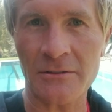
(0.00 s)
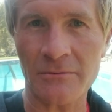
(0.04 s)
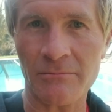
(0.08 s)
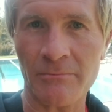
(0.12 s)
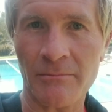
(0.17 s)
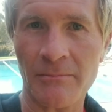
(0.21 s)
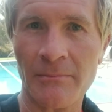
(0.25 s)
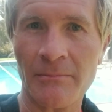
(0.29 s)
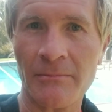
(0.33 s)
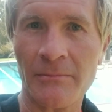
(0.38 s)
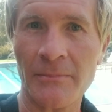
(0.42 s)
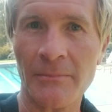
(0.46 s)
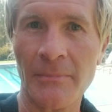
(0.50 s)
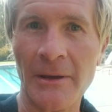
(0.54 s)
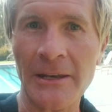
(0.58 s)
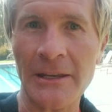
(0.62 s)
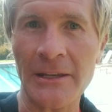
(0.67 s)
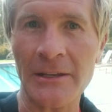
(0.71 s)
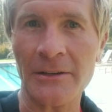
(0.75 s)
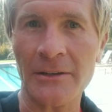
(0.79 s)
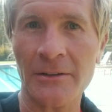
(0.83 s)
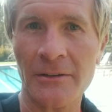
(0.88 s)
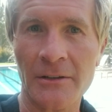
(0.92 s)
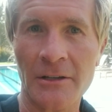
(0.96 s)

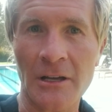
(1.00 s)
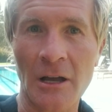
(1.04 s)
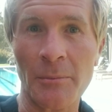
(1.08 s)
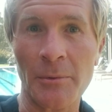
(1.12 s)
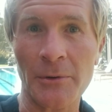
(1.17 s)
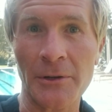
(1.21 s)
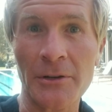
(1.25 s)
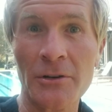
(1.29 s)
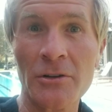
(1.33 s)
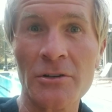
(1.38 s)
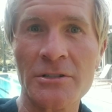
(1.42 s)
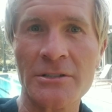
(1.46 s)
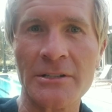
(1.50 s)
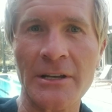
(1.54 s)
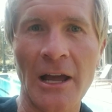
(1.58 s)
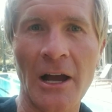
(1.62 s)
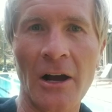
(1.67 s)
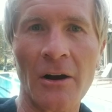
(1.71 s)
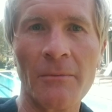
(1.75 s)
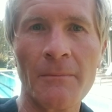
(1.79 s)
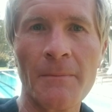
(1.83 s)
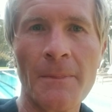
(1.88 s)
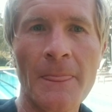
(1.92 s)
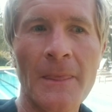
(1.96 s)
a couple years
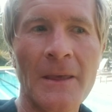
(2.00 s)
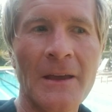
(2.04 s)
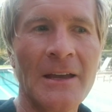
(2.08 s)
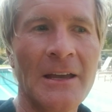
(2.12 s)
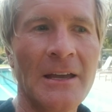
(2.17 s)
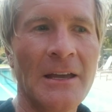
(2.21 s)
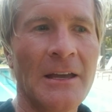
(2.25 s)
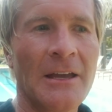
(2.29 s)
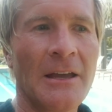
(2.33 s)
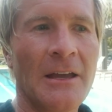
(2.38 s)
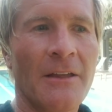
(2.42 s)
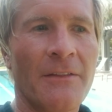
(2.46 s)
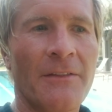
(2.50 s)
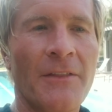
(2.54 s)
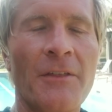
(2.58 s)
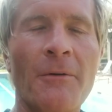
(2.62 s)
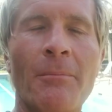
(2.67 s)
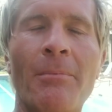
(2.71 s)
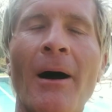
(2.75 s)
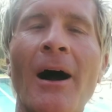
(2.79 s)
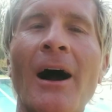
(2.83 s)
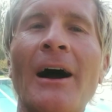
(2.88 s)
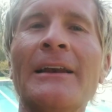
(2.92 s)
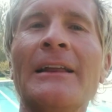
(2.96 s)
now. The
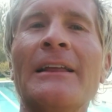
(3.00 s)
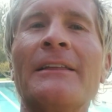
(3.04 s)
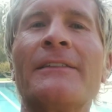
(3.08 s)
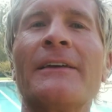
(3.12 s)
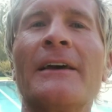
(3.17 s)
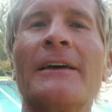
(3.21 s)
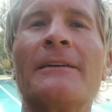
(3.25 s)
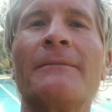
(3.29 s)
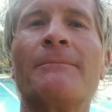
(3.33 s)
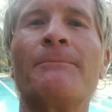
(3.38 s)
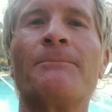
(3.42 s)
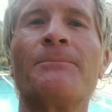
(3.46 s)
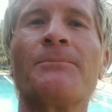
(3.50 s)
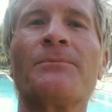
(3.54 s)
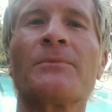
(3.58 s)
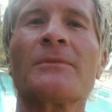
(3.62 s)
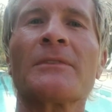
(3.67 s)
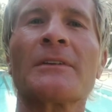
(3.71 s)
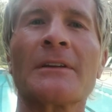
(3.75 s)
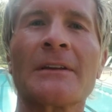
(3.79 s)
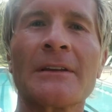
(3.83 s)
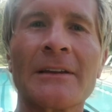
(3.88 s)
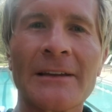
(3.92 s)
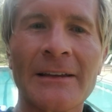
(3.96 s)
body then,
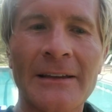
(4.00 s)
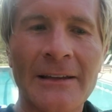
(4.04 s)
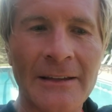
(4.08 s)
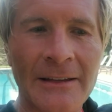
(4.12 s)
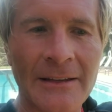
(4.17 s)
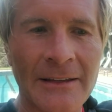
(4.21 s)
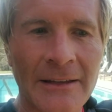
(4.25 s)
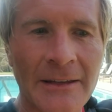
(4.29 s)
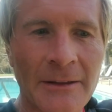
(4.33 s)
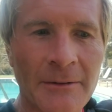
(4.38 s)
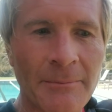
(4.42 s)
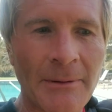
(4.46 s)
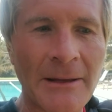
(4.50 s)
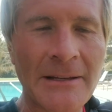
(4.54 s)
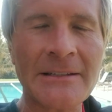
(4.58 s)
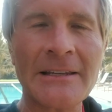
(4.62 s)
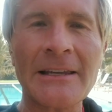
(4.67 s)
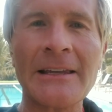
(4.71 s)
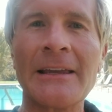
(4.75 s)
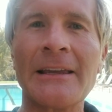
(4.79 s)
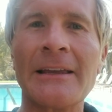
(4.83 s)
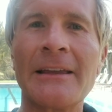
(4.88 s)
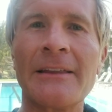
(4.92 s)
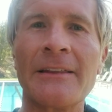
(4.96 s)

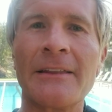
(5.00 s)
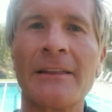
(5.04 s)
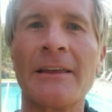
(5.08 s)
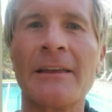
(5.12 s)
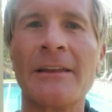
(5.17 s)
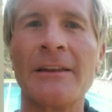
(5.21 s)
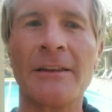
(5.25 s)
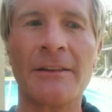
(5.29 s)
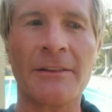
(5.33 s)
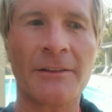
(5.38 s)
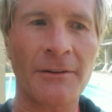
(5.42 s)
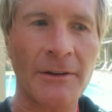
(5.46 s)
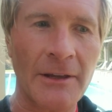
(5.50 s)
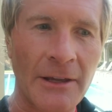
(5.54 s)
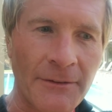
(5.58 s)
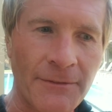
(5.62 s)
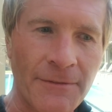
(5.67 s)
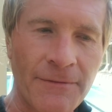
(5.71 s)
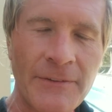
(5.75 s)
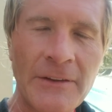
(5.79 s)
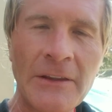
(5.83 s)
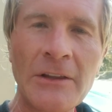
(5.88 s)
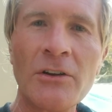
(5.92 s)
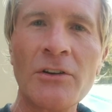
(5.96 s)
it
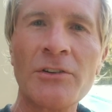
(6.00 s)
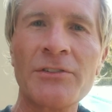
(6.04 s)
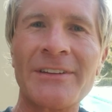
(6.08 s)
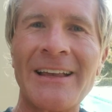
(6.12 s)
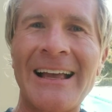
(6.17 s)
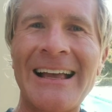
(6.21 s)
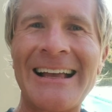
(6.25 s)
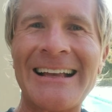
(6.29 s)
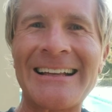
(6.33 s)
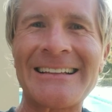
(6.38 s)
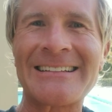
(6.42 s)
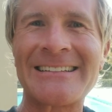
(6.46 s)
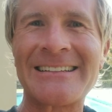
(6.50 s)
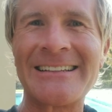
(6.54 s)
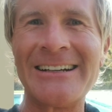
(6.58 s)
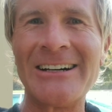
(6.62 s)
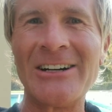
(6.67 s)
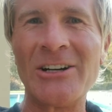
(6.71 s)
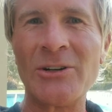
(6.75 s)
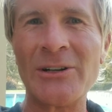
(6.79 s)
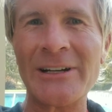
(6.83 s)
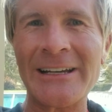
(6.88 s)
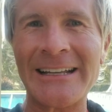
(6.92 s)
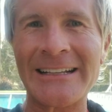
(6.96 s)
feels as
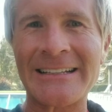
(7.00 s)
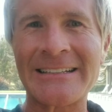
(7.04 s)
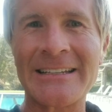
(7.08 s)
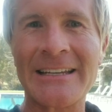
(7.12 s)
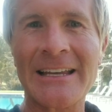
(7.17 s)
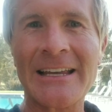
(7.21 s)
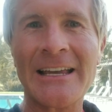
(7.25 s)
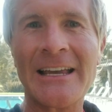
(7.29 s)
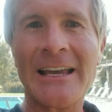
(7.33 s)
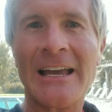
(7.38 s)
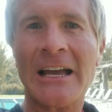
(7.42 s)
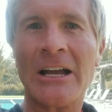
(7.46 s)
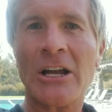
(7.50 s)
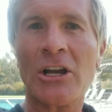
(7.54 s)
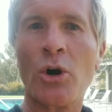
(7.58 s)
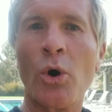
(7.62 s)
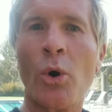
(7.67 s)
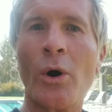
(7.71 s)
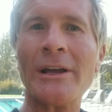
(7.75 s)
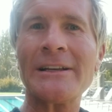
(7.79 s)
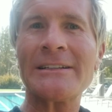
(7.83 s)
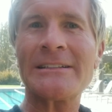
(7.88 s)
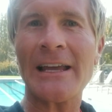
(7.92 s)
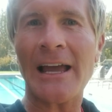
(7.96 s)
though it's
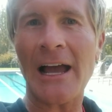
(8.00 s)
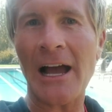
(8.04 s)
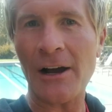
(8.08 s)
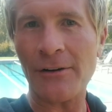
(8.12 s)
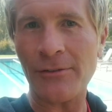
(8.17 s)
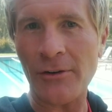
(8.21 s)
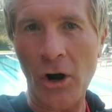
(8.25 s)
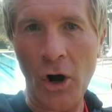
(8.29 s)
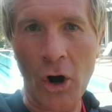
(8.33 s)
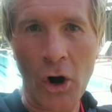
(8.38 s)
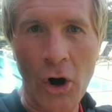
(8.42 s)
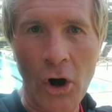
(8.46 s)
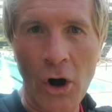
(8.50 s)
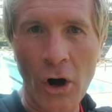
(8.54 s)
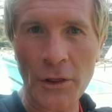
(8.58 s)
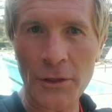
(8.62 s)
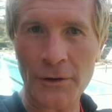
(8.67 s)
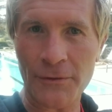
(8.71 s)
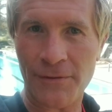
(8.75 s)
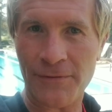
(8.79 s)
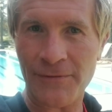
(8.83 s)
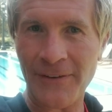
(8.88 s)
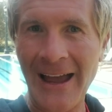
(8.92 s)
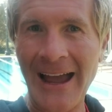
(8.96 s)
going to have all
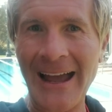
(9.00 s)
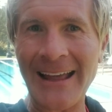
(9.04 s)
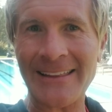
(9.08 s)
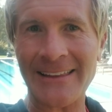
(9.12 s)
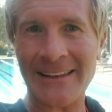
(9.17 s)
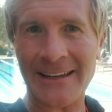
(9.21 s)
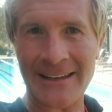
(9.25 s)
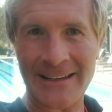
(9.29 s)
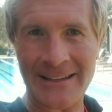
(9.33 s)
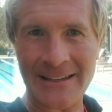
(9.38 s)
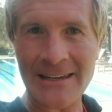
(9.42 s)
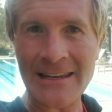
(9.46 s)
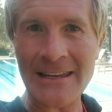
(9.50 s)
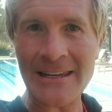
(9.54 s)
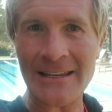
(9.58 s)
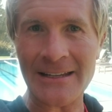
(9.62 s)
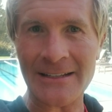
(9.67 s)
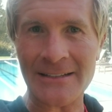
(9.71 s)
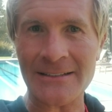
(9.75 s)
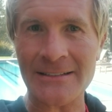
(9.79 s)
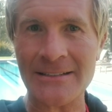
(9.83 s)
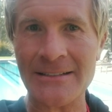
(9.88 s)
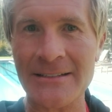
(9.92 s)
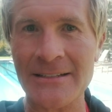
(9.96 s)
the fat that it
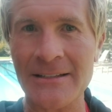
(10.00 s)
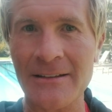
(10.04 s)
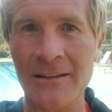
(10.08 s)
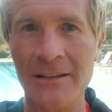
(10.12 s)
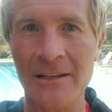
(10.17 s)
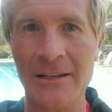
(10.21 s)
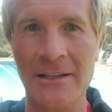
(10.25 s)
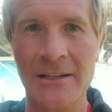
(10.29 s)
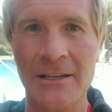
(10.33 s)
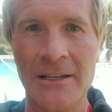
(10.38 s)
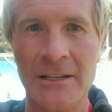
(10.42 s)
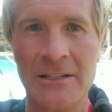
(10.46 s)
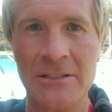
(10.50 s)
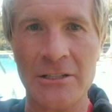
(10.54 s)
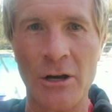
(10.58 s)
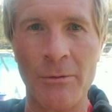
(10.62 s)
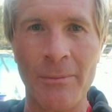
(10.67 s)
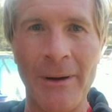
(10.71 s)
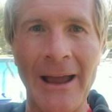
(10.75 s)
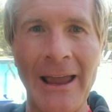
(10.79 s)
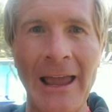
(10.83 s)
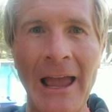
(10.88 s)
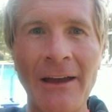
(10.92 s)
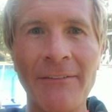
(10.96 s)
needs. So
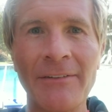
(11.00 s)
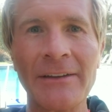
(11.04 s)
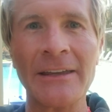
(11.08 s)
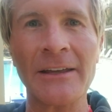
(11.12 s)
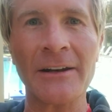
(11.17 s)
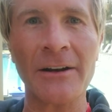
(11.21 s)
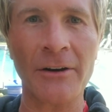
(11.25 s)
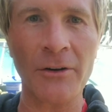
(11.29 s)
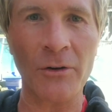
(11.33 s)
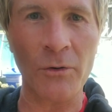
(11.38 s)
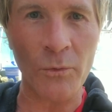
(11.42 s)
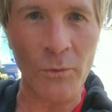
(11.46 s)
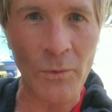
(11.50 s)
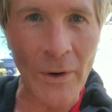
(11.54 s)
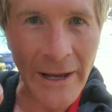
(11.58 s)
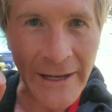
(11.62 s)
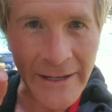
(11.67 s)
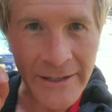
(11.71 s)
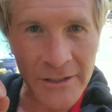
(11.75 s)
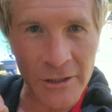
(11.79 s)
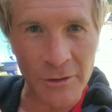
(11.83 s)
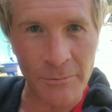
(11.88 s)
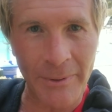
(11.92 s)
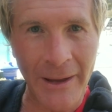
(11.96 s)
by having it on a
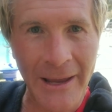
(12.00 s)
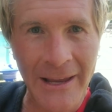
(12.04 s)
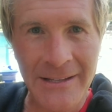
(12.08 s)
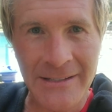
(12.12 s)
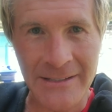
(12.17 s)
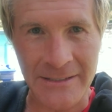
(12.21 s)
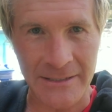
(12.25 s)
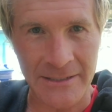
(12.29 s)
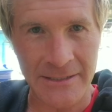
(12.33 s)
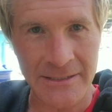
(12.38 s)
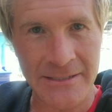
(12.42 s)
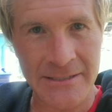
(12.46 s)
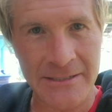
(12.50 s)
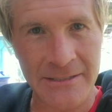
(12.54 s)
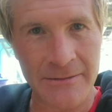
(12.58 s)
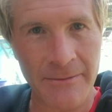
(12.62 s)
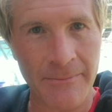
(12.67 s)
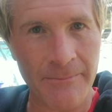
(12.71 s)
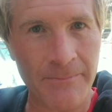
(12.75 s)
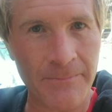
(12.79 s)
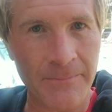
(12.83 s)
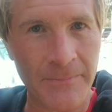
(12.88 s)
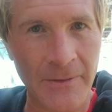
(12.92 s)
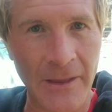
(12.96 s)
regular basis,
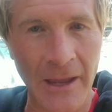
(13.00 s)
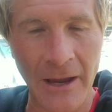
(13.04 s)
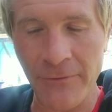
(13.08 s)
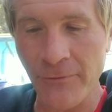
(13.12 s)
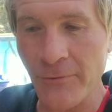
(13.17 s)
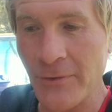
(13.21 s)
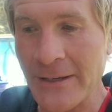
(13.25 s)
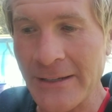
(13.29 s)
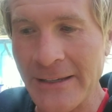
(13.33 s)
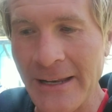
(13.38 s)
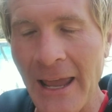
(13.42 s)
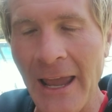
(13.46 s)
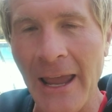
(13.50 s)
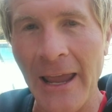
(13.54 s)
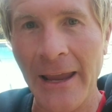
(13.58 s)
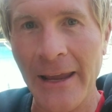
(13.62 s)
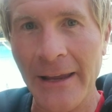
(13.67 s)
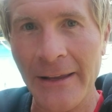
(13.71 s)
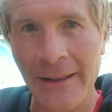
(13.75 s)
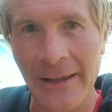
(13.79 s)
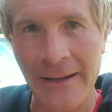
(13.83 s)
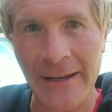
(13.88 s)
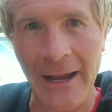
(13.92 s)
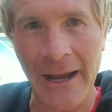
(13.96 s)
every
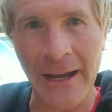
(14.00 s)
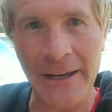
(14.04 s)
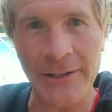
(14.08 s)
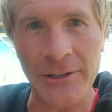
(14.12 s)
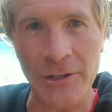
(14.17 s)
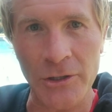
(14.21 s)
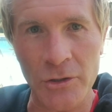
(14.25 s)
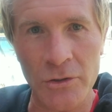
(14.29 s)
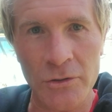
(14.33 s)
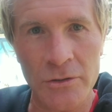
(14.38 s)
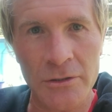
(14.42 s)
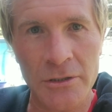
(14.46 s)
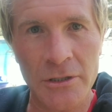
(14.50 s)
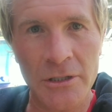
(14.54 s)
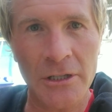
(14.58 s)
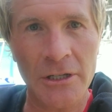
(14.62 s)
day, like I do,